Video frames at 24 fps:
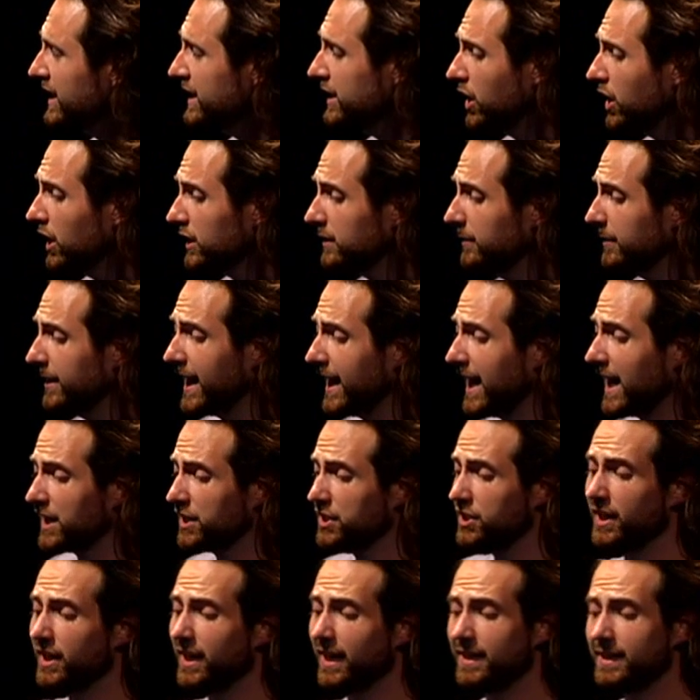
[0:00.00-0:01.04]
He talked about
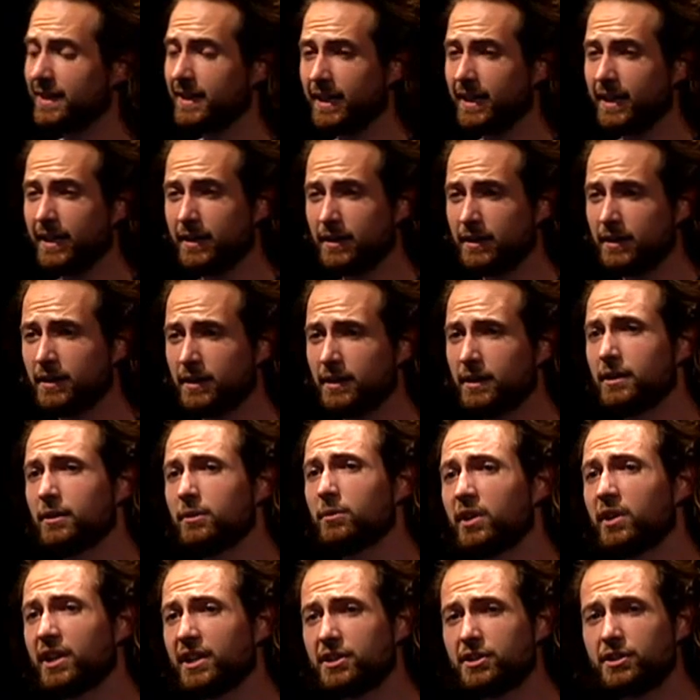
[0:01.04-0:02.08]
Action ID,
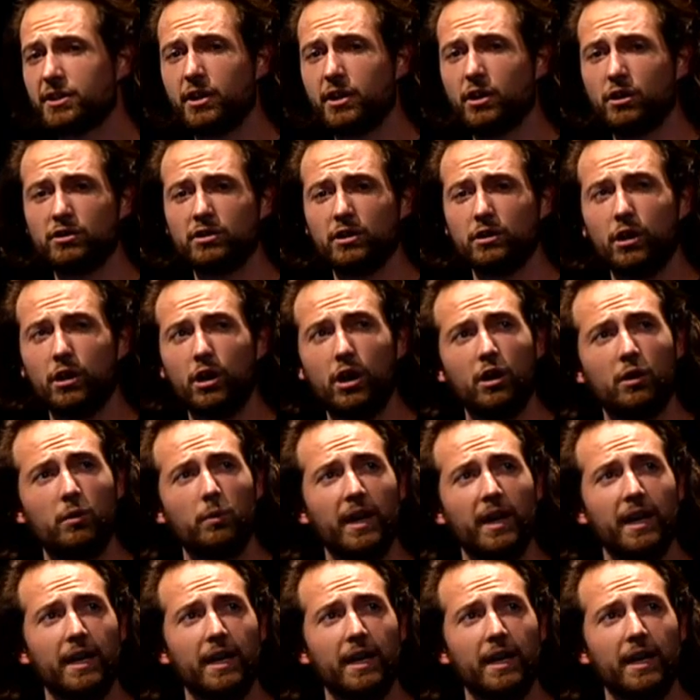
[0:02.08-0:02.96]
which goes a long